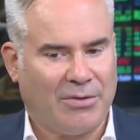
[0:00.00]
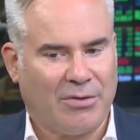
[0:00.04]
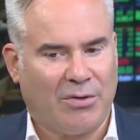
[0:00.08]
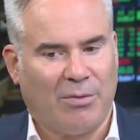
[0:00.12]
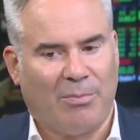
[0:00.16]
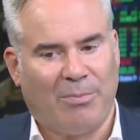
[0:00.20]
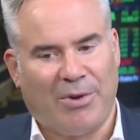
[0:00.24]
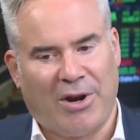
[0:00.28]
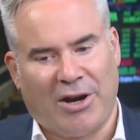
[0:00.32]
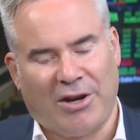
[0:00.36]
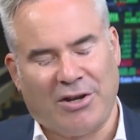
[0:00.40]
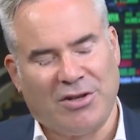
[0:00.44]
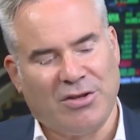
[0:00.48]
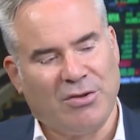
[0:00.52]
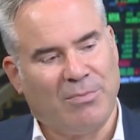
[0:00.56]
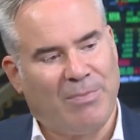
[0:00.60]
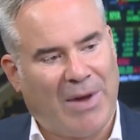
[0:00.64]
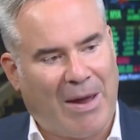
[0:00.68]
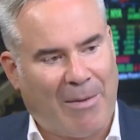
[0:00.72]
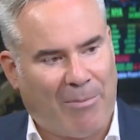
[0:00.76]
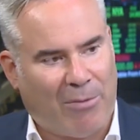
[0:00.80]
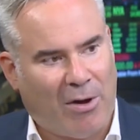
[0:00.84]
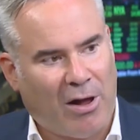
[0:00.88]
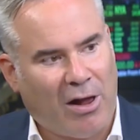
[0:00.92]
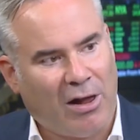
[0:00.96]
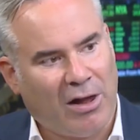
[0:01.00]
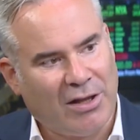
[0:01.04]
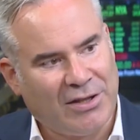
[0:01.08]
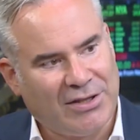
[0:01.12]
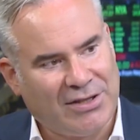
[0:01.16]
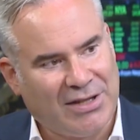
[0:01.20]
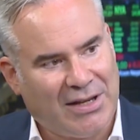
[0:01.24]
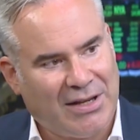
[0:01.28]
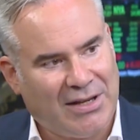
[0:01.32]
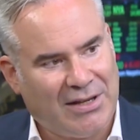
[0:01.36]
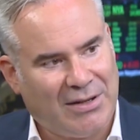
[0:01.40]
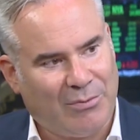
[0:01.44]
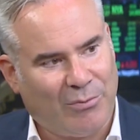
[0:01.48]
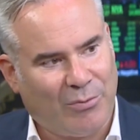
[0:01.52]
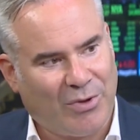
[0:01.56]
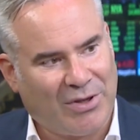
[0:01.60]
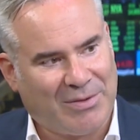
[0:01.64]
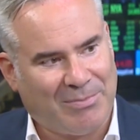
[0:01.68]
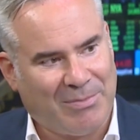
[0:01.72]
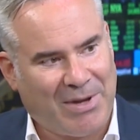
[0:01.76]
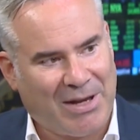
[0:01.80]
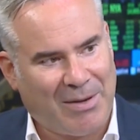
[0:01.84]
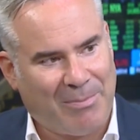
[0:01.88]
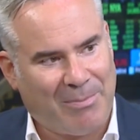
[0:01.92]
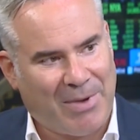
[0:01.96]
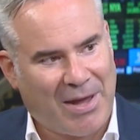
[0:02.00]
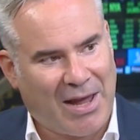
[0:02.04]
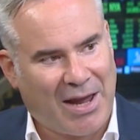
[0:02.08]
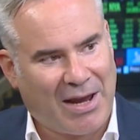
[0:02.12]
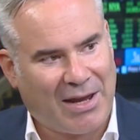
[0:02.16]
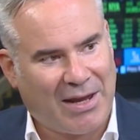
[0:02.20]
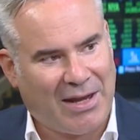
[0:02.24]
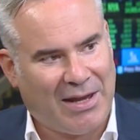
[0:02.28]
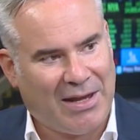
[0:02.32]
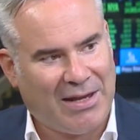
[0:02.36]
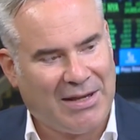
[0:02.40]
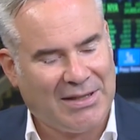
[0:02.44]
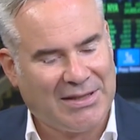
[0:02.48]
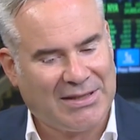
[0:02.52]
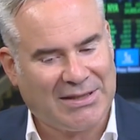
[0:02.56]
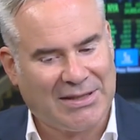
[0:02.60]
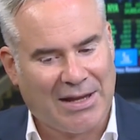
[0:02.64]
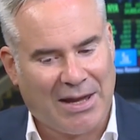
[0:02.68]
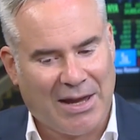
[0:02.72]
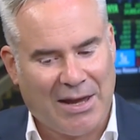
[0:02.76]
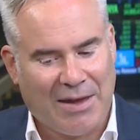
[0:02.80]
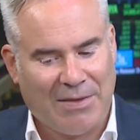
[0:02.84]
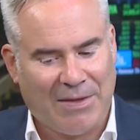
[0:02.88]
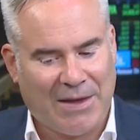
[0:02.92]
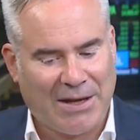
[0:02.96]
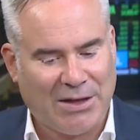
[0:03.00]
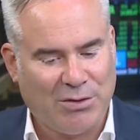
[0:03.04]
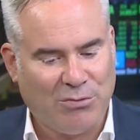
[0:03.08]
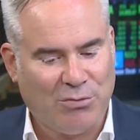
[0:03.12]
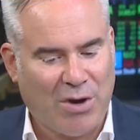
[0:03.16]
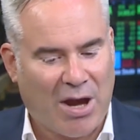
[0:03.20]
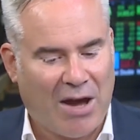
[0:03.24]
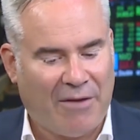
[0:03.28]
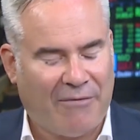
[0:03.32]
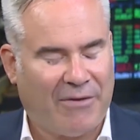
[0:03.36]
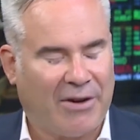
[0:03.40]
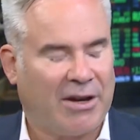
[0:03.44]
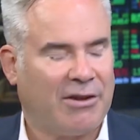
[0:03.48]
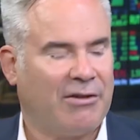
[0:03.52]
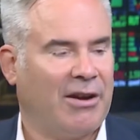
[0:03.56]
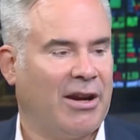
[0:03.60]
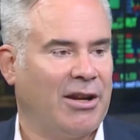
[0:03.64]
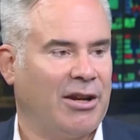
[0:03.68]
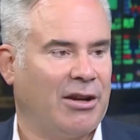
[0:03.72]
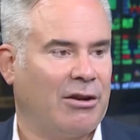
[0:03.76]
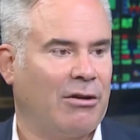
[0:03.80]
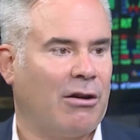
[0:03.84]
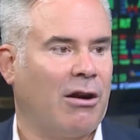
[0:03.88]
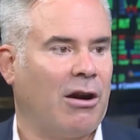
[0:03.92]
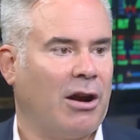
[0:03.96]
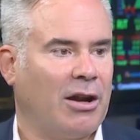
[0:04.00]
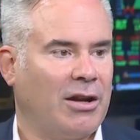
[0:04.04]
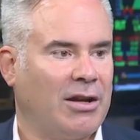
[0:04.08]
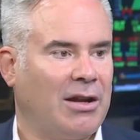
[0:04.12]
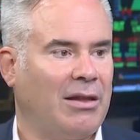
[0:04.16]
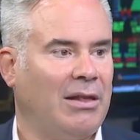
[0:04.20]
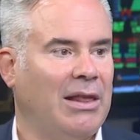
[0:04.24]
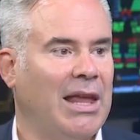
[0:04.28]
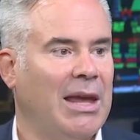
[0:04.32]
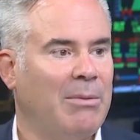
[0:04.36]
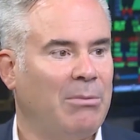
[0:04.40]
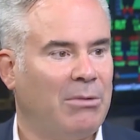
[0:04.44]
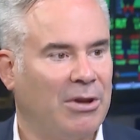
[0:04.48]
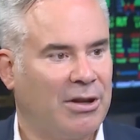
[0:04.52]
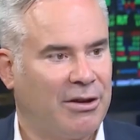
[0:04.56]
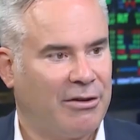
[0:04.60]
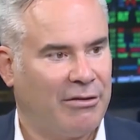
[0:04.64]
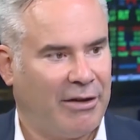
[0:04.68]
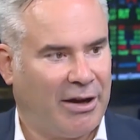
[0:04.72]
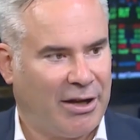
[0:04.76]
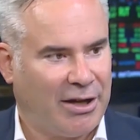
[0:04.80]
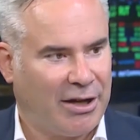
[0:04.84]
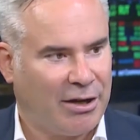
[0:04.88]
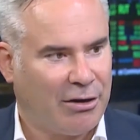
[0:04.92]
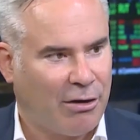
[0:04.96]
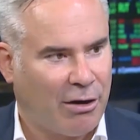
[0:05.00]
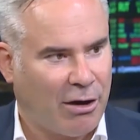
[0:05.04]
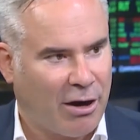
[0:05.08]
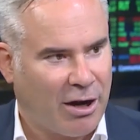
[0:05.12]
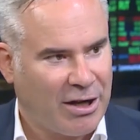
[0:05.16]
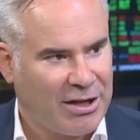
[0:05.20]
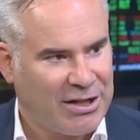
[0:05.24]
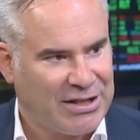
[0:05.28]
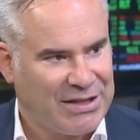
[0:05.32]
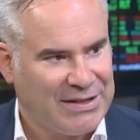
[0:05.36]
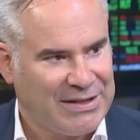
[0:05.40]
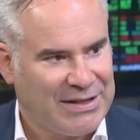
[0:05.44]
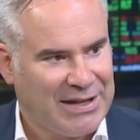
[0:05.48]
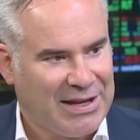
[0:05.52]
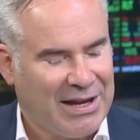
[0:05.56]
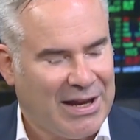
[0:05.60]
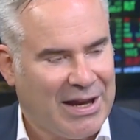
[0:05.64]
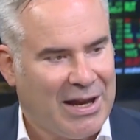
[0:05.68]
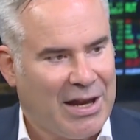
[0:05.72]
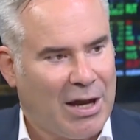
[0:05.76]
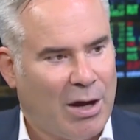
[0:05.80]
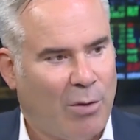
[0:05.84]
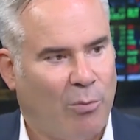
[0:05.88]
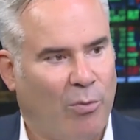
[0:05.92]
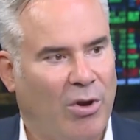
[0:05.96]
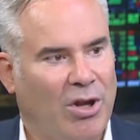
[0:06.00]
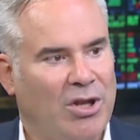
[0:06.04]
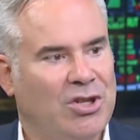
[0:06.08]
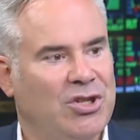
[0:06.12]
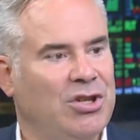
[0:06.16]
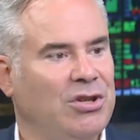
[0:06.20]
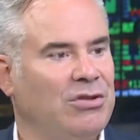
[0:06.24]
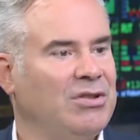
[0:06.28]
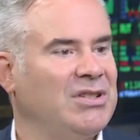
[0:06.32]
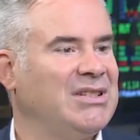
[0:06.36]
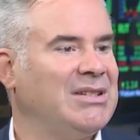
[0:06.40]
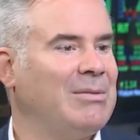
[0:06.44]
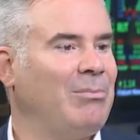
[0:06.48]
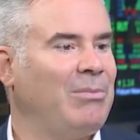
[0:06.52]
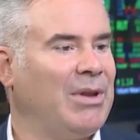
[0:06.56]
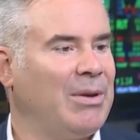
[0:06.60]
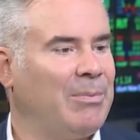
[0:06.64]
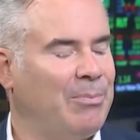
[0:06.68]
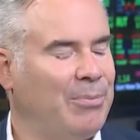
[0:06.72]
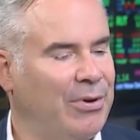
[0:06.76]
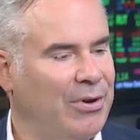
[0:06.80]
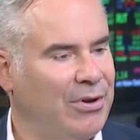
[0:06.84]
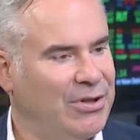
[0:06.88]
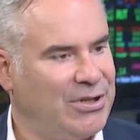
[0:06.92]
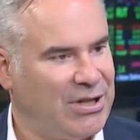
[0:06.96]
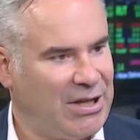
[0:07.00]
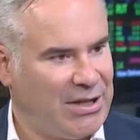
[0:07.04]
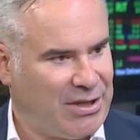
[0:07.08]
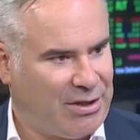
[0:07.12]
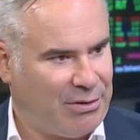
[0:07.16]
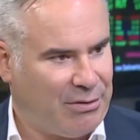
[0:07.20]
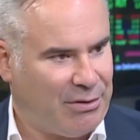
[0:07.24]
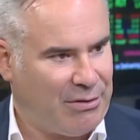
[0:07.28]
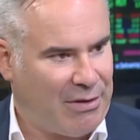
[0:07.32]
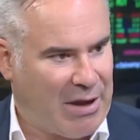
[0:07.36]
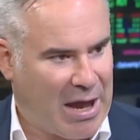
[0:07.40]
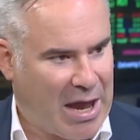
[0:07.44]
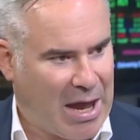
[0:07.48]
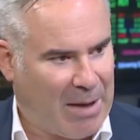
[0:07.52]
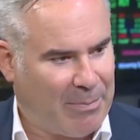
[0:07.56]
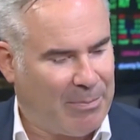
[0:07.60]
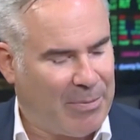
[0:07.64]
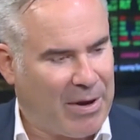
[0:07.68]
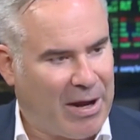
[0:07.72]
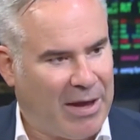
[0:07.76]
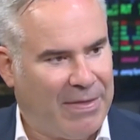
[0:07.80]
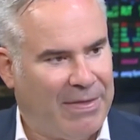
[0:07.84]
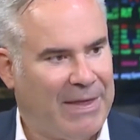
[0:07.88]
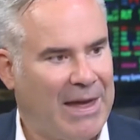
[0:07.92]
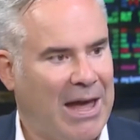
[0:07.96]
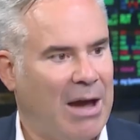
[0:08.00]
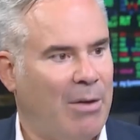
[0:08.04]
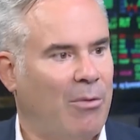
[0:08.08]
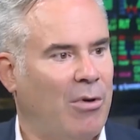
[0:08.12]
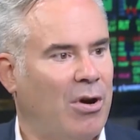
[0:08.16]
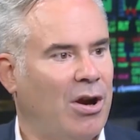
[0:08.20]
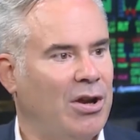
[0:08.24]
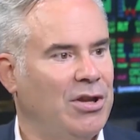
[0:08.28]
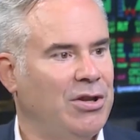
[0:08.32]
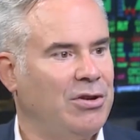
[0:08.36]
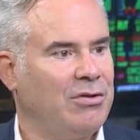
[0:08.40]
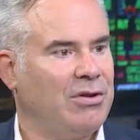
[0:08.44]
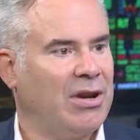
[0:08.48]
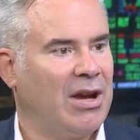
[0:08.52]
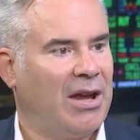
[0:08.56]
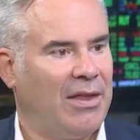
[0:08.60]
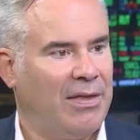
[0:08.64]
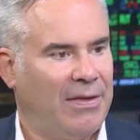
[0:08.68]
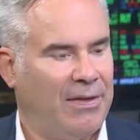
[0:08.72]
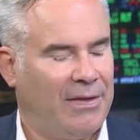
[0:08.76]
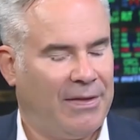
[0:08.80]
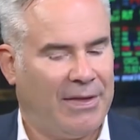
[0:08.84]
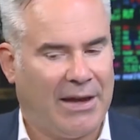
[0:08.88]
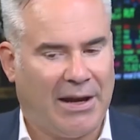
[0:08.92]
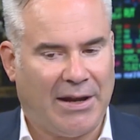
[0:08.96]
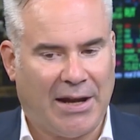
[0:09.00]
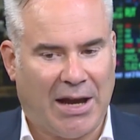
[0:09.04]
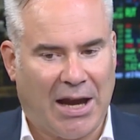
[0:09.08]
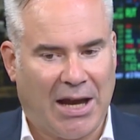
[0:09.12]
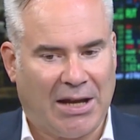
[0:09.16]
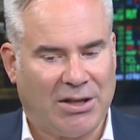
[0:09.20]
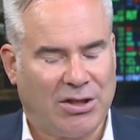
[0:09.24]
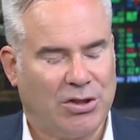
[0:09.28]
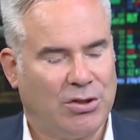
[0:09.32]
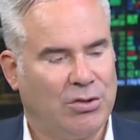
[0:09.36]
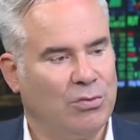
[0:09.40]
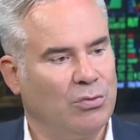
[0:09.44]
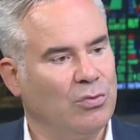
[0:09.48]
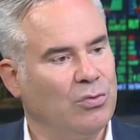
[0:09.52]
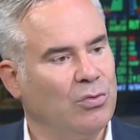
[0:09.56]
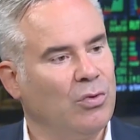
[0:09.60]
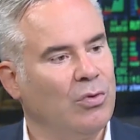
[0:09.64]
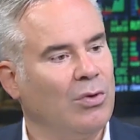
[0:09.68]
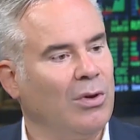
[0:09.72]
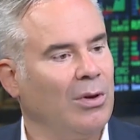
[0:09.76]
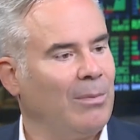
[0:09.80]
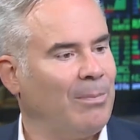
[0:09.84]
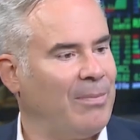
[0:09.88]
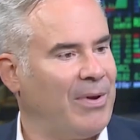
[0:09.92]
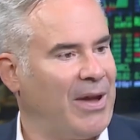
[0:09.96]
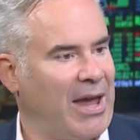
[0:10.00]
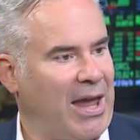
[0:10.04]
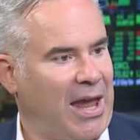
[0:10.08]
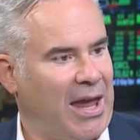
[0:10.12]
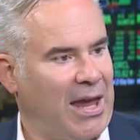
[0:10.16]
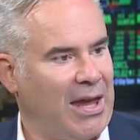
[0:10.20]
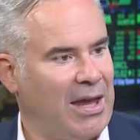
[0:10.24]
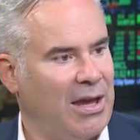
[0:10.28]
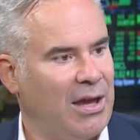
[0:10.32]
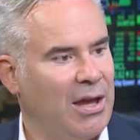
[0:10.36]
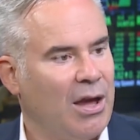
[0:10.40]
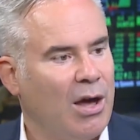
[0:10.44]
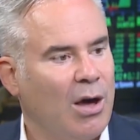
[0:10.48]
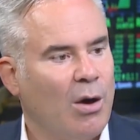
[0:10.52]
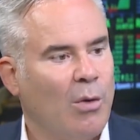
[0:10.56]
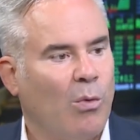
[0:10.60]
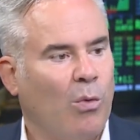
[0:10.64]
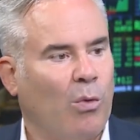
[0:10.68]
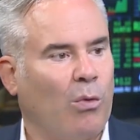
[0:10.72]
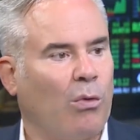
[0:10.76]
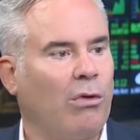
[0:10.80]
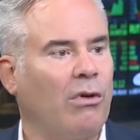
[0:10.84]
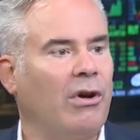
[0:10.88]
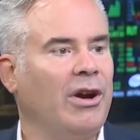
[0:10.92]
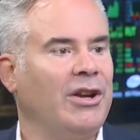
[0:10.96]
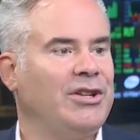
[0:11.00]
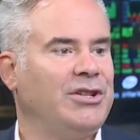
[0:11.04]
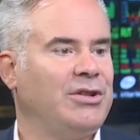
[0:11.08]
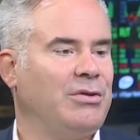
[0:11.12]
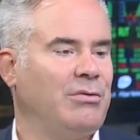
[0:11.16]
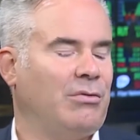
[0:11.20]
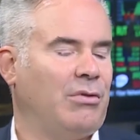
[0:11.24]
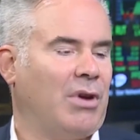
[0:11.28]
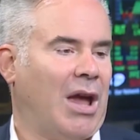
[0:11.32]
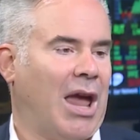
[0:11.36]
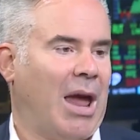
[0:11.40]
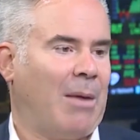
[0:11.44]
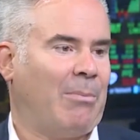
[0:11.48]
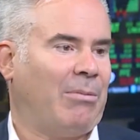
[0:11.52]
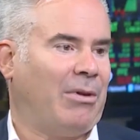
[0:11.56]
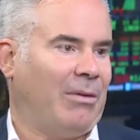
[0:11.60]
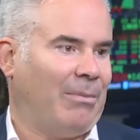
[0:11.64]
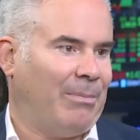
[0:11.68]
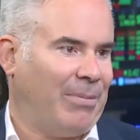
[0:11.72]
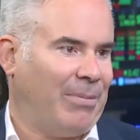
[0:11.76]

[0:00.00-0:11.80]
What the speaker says: compared to Paypolitan with MetaBank is they do have a credit card, a labeled credit card, which you simply put into the app, and that one you can then add to Google Pay or to Apple